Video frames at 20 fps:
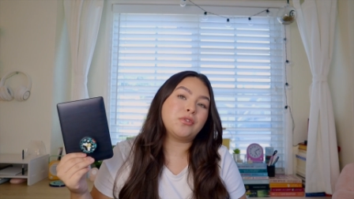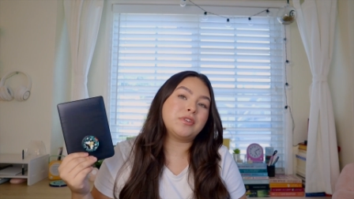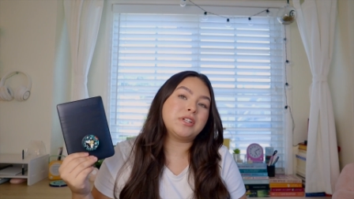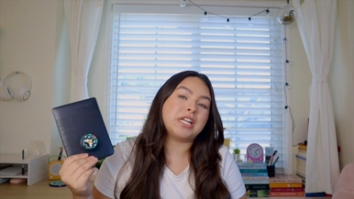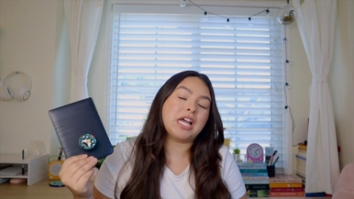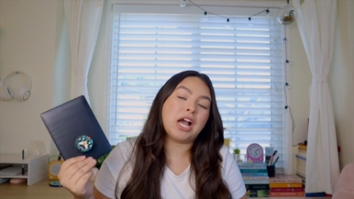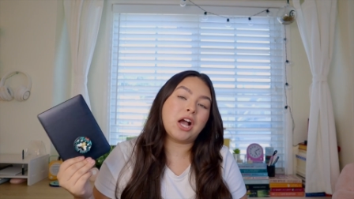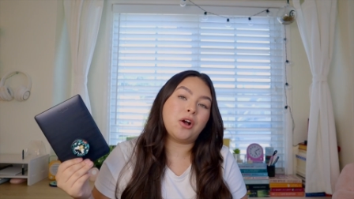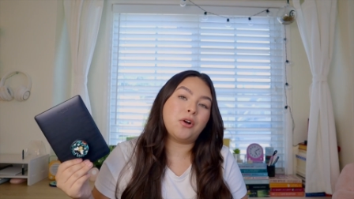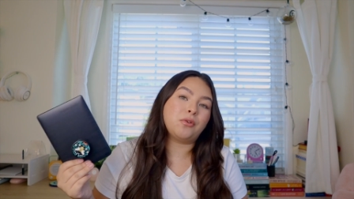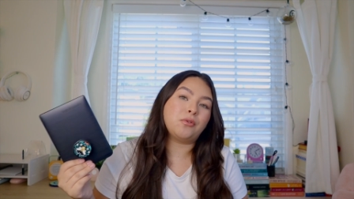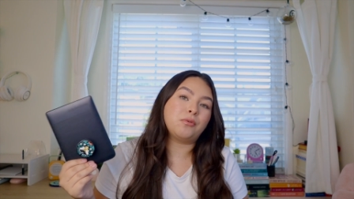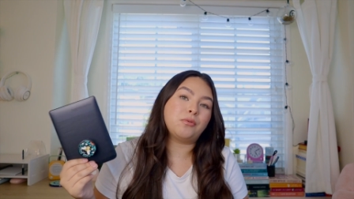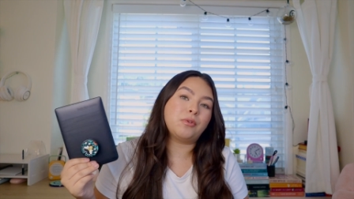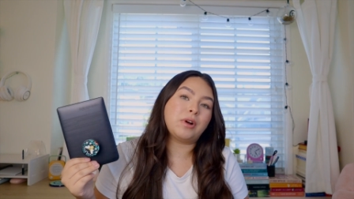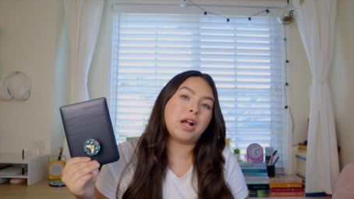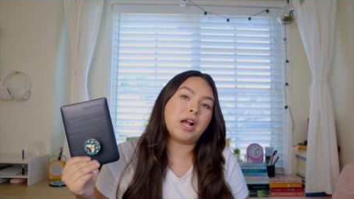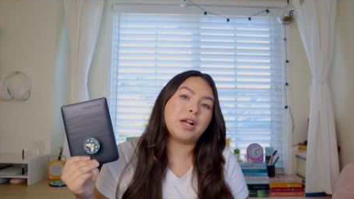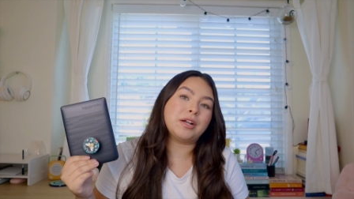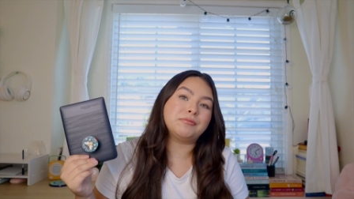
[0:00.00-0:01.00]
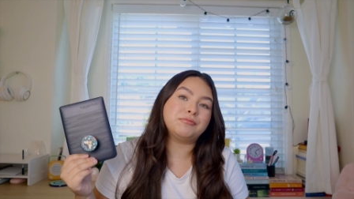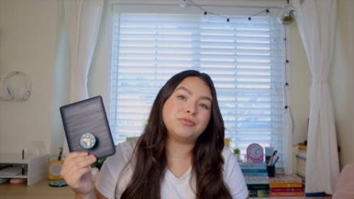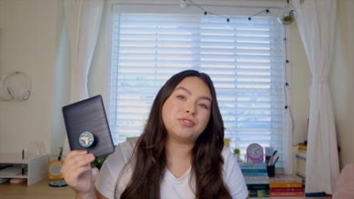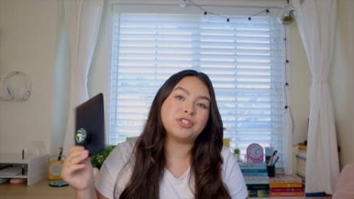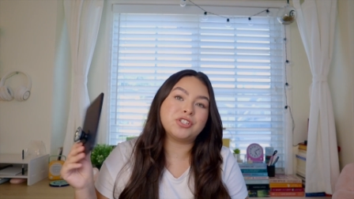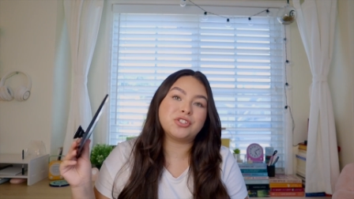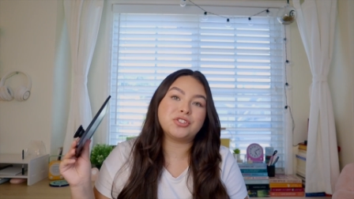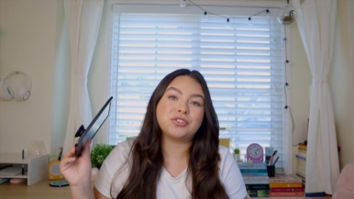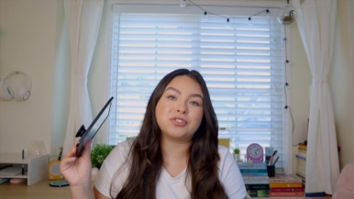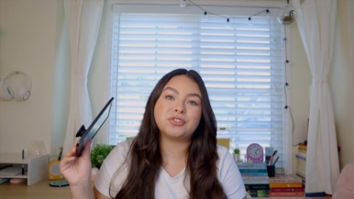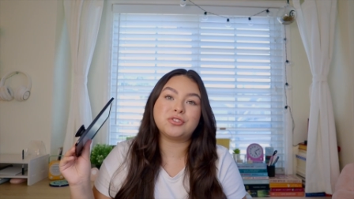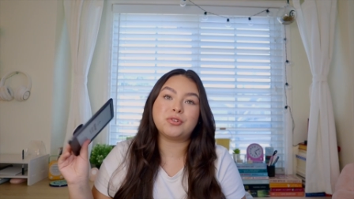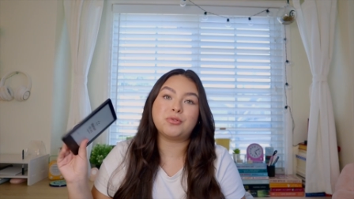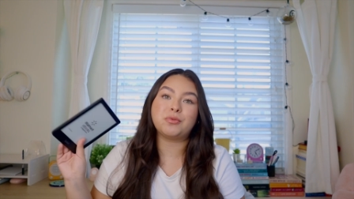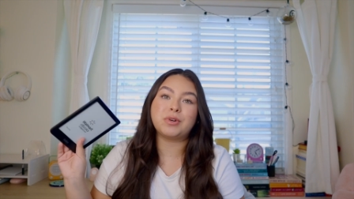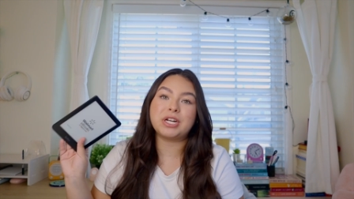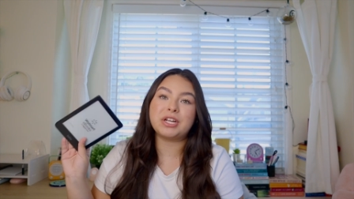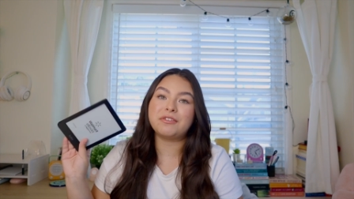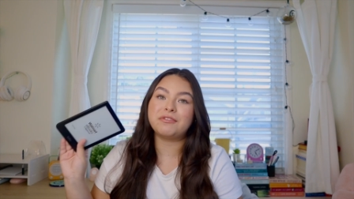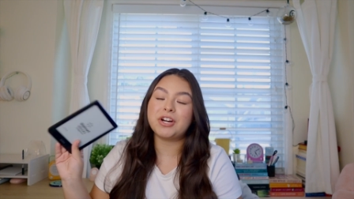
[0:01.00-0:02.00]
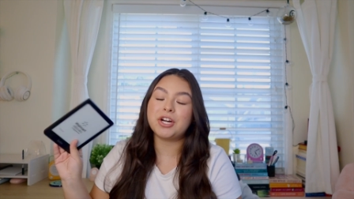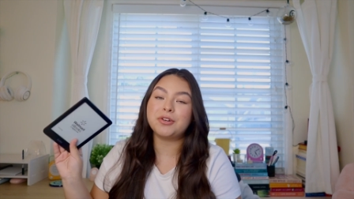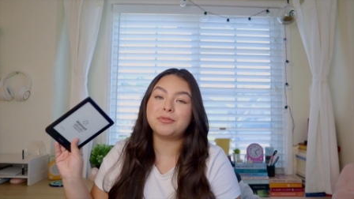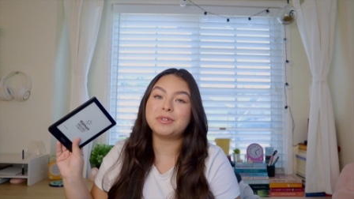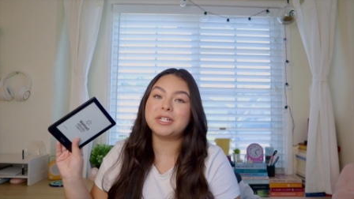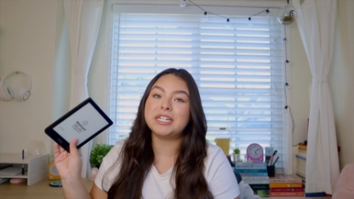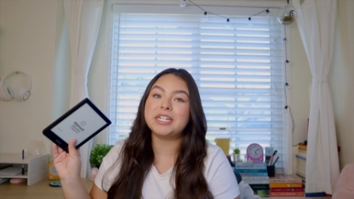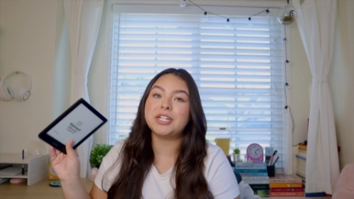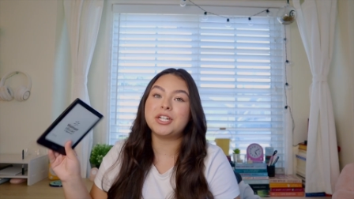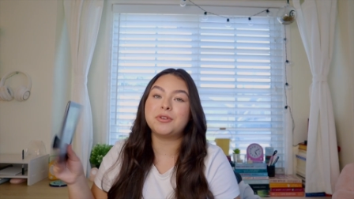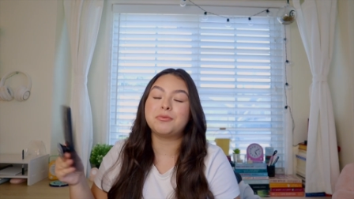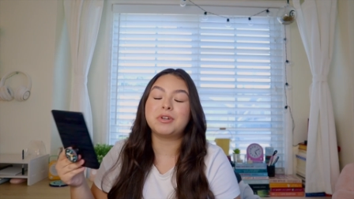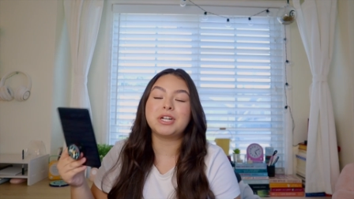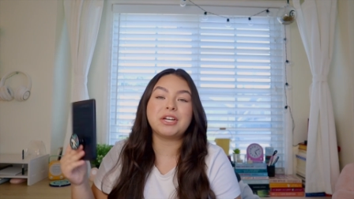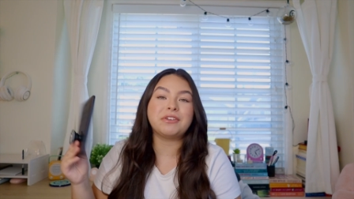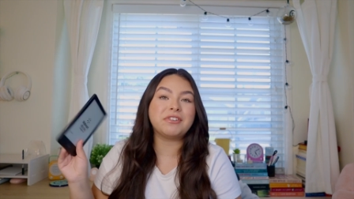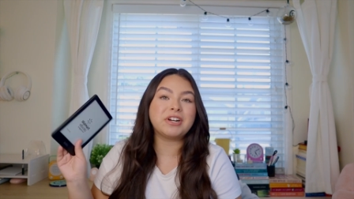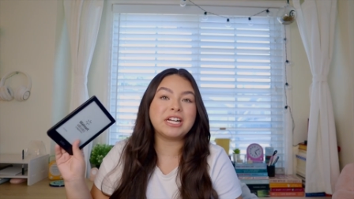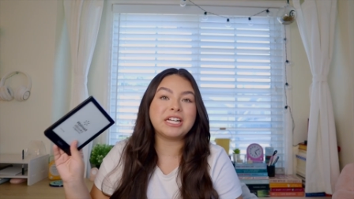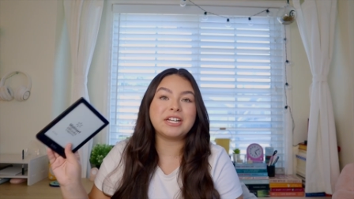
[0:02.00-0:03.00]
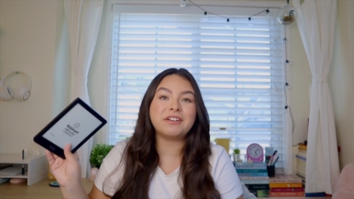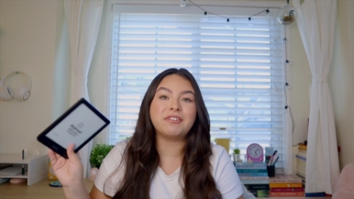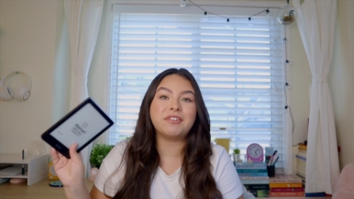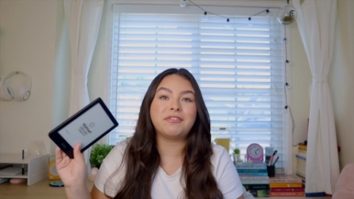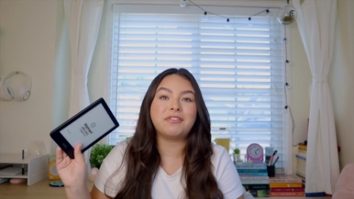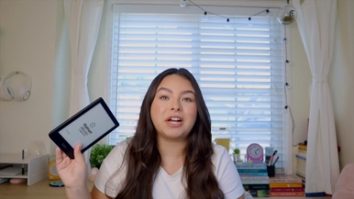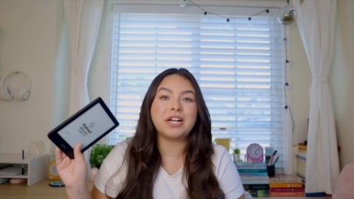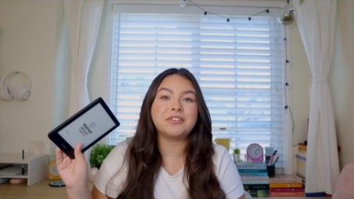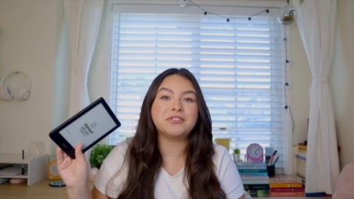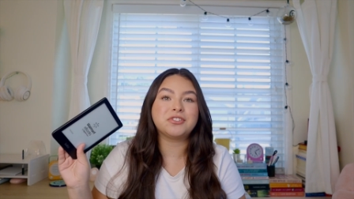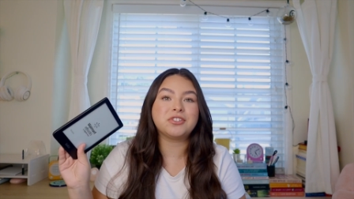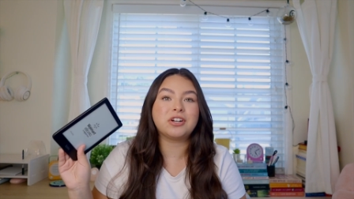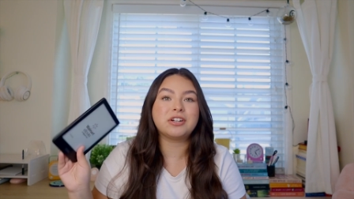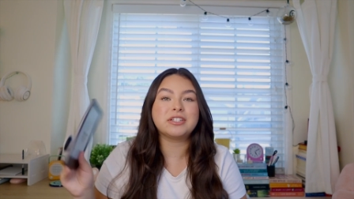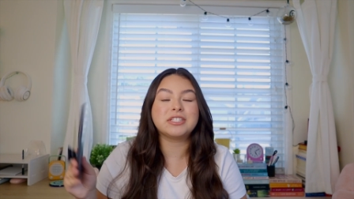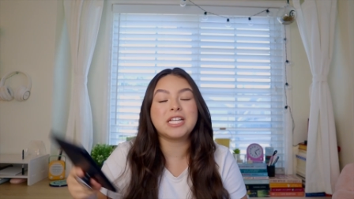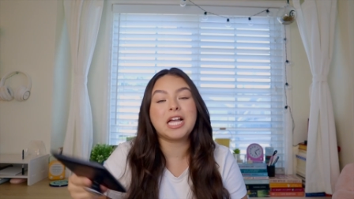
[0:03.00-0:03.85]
now I'm just, whatever I read and whatever I give a 5 stars,